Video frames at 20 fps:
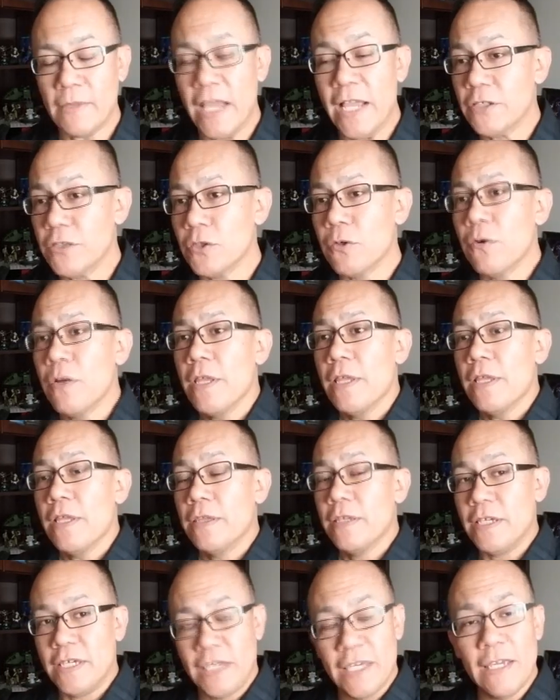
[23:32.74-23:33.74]
And so
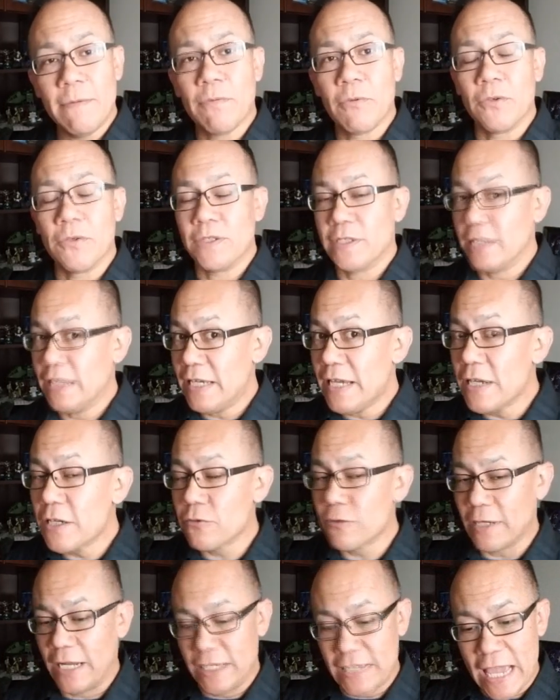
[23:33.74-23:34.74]
the Hebrews, the
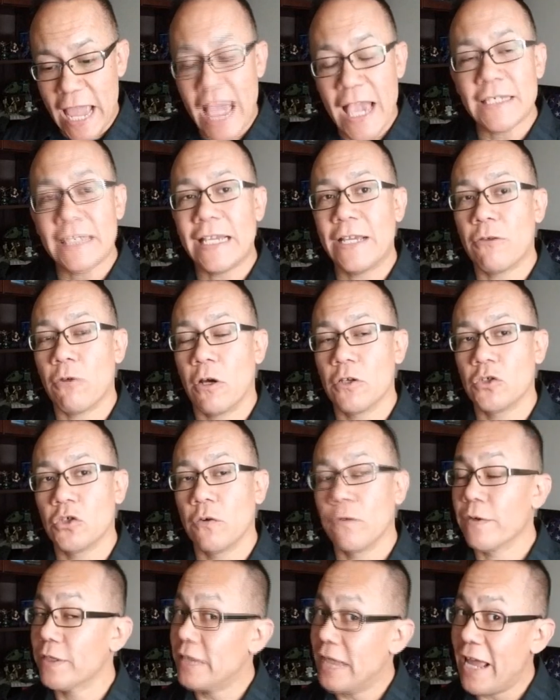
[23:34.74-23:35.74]
Israelites, as they cross
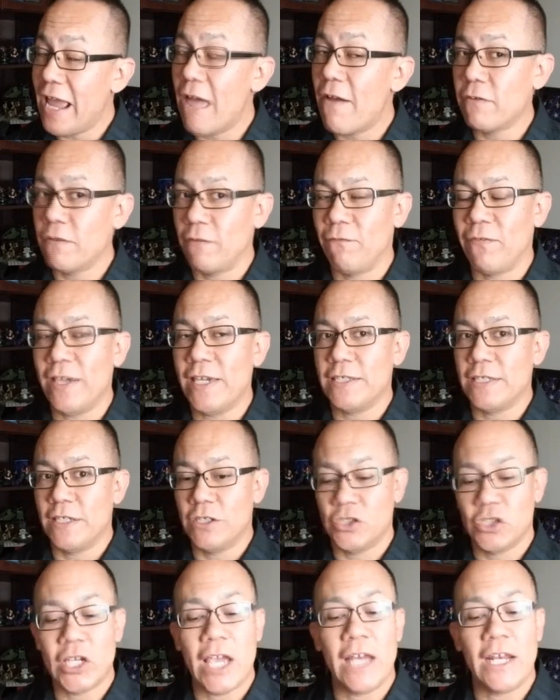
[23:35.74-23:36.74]
over, they have to face
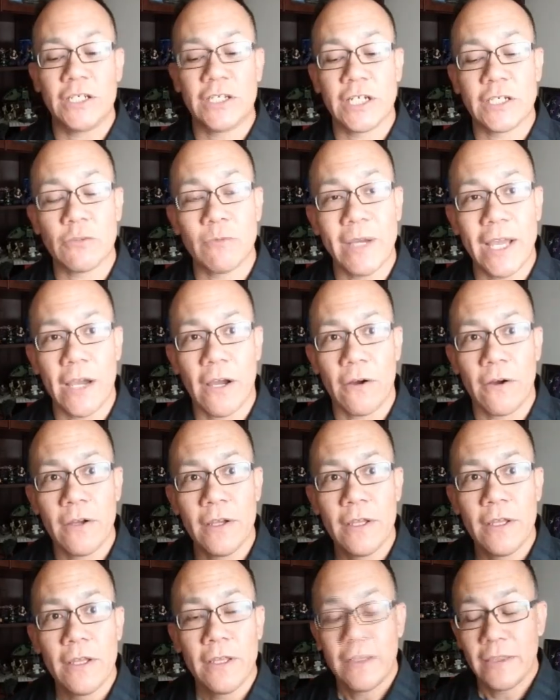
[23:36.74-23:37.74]
this challenge as well.
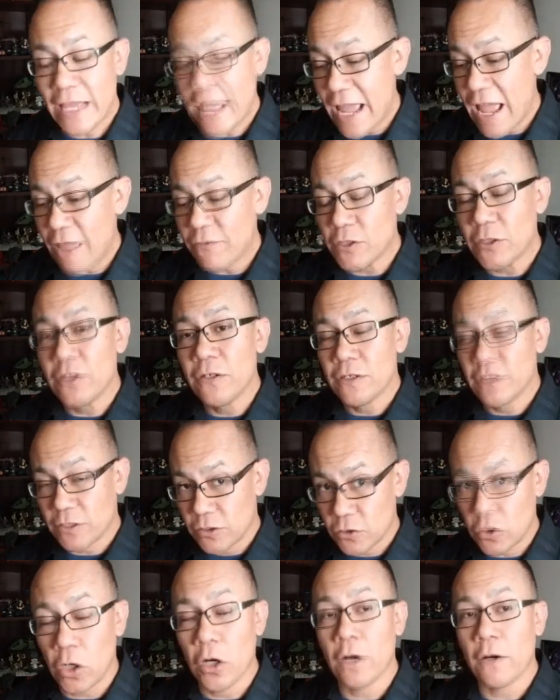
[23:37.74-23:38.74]
They have to
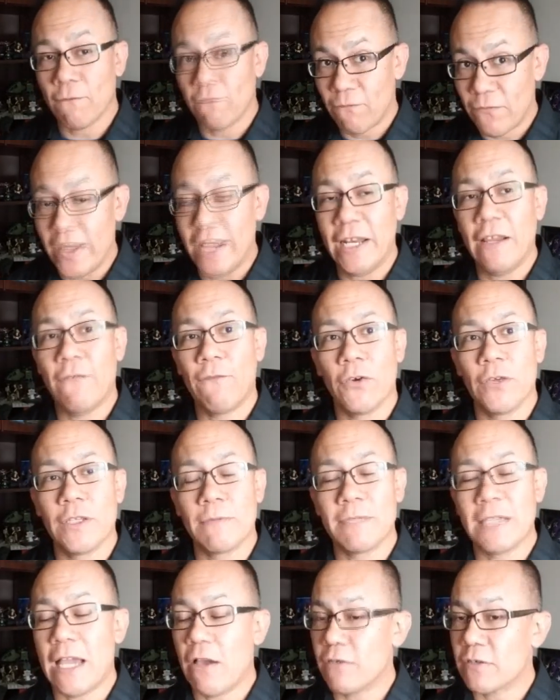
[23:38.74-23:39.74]
start fending for
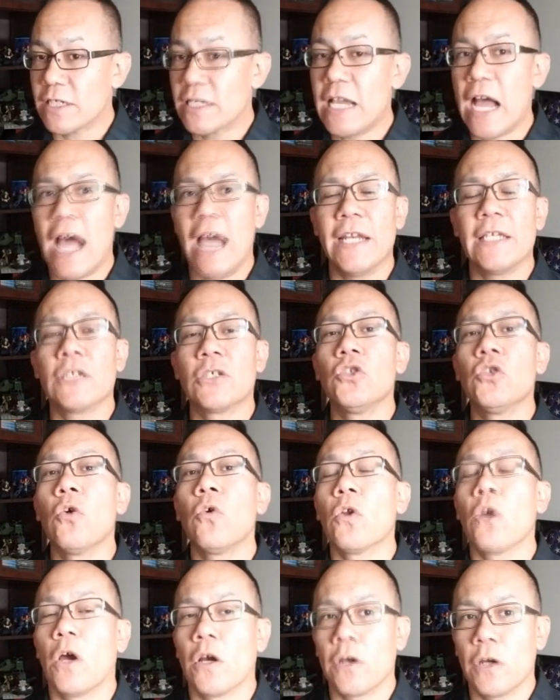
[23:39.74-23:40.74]
themselves. God is no
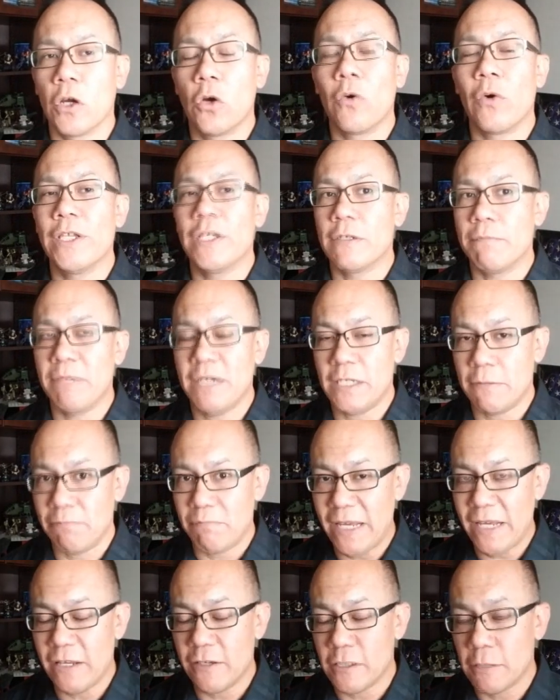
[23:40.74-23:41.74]
longer going to be
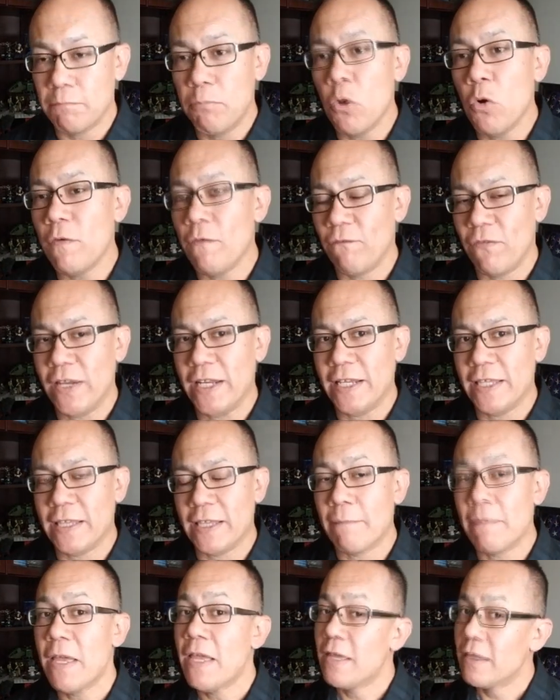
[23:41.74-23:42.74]
spoon feeding
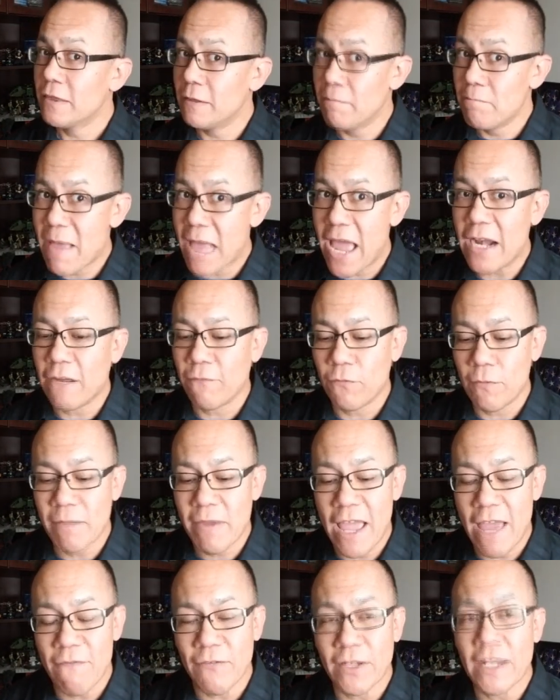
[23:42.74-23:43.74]
them the manna from
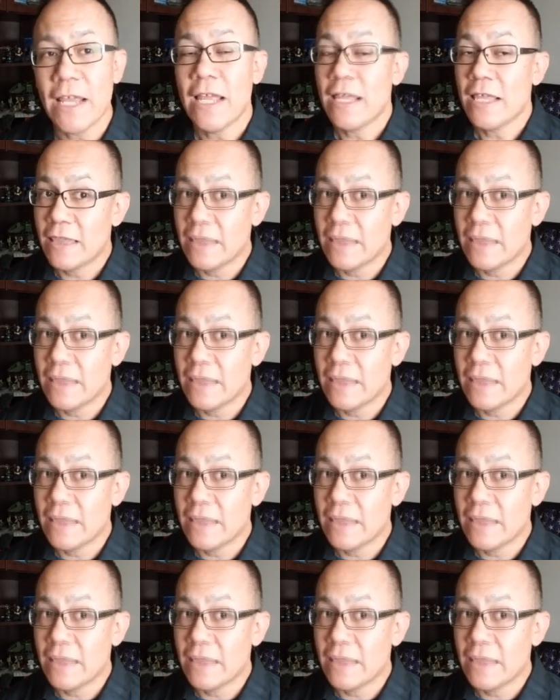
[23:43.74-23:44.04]
heaven.